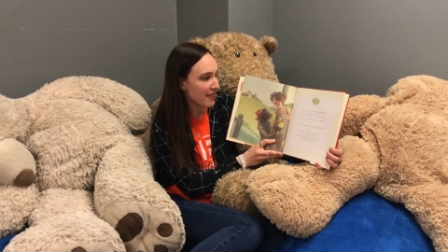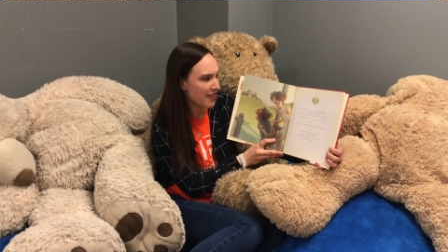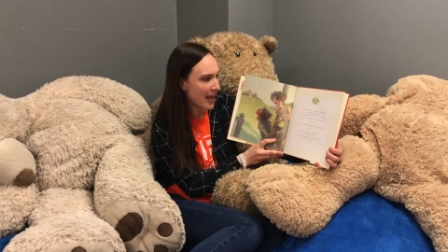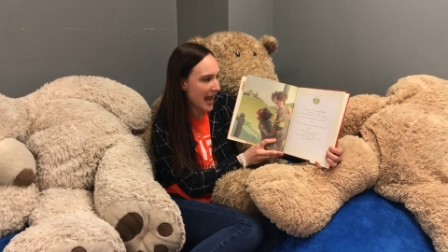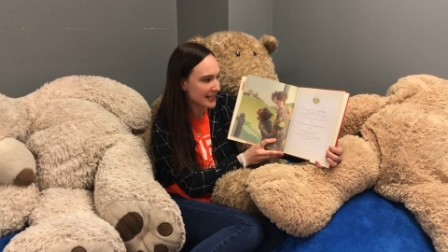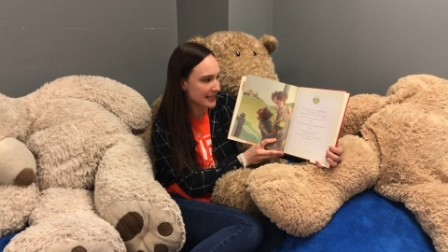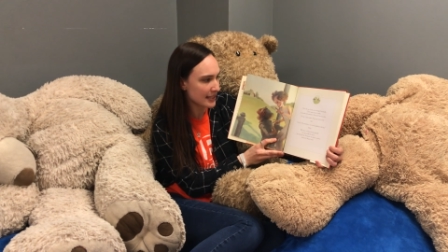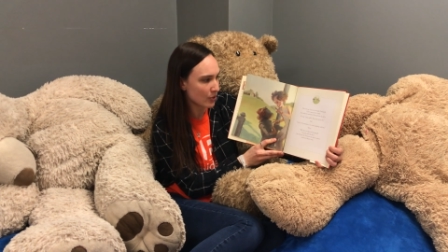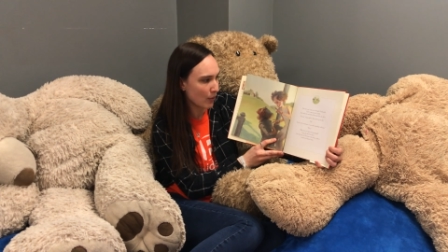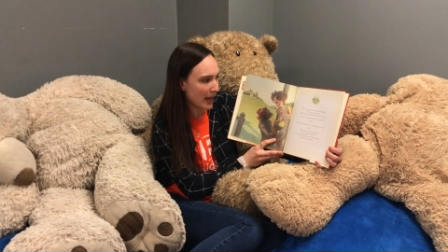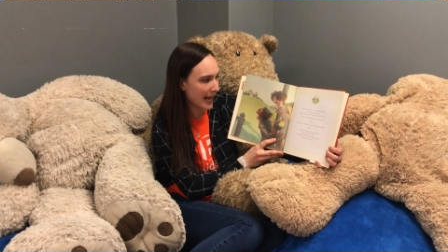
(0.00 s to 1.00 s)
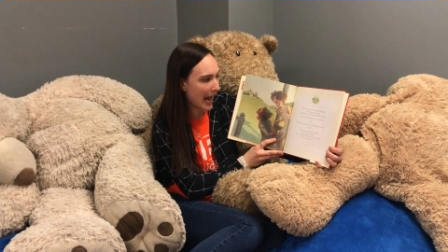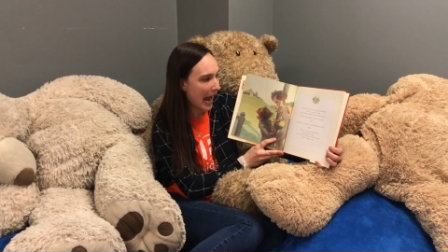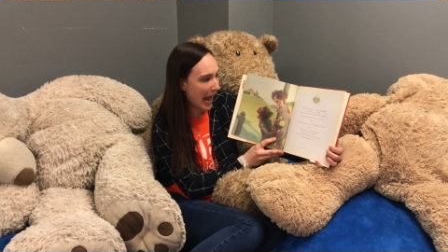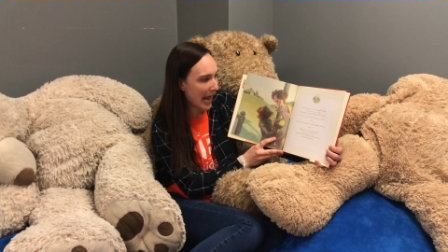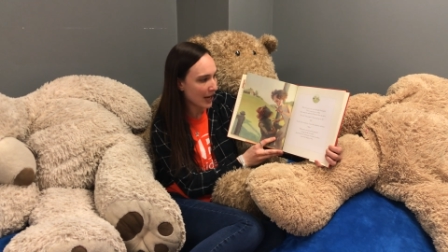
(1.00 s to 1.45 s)
That's the way
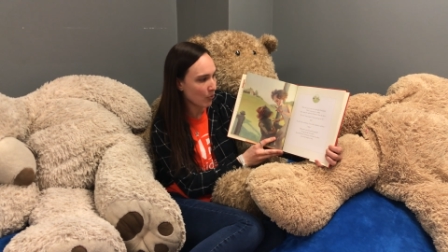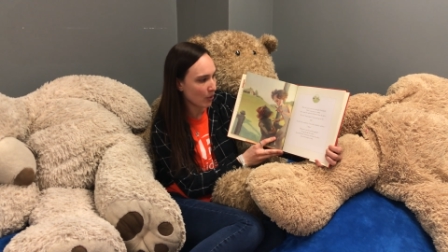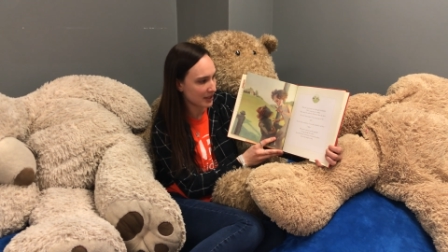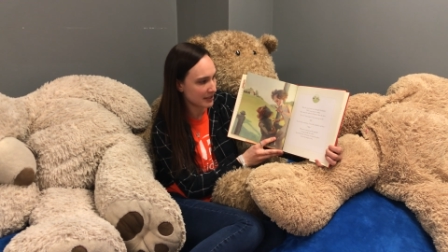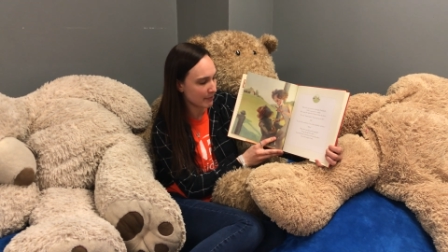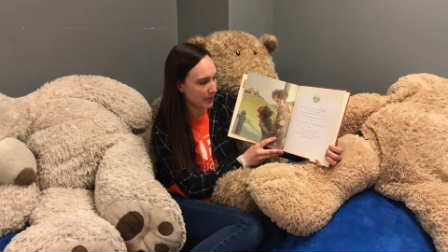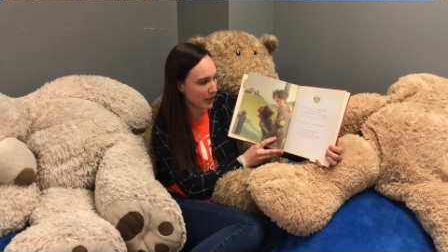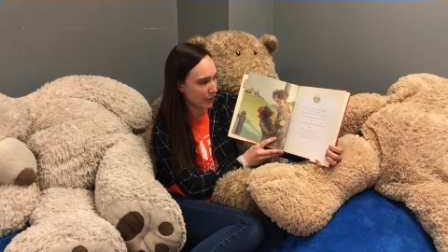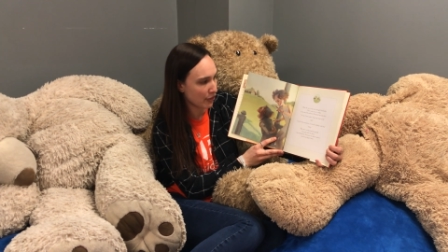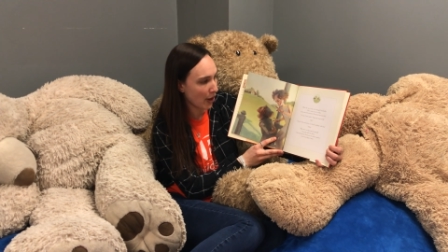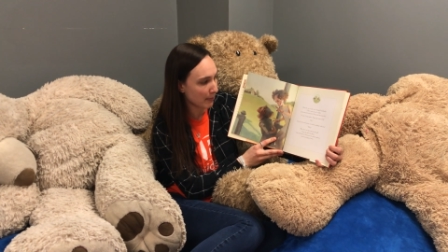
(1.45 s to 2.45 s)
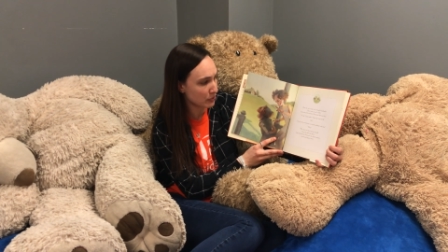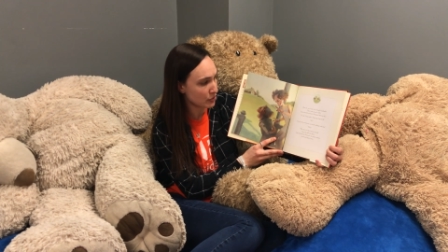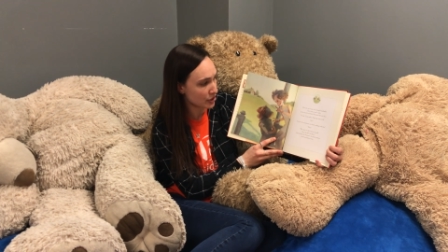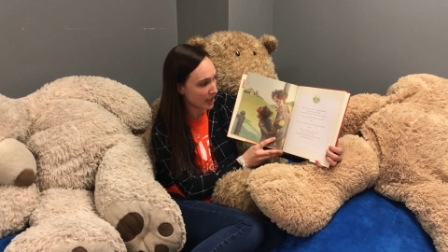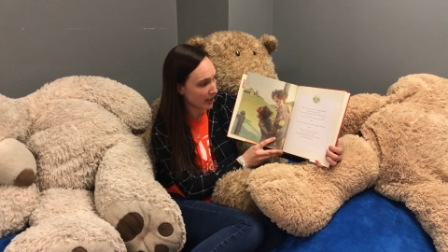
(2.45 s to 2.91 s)
I want to be, thought
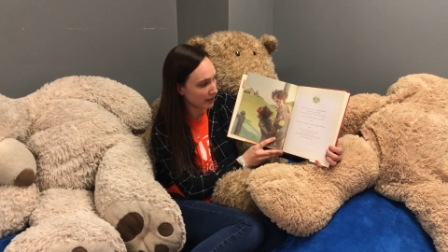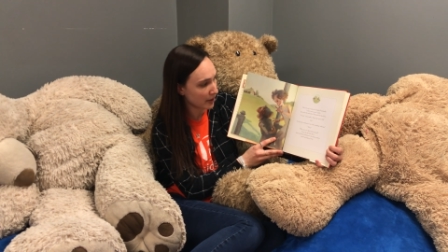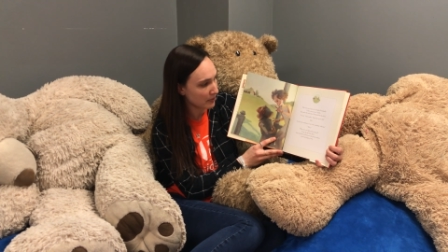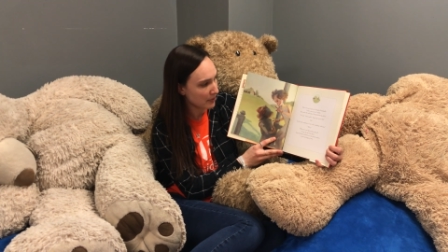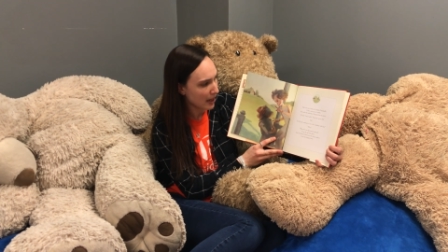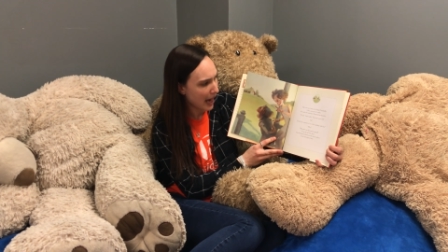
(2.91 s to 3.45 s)
Punchinello.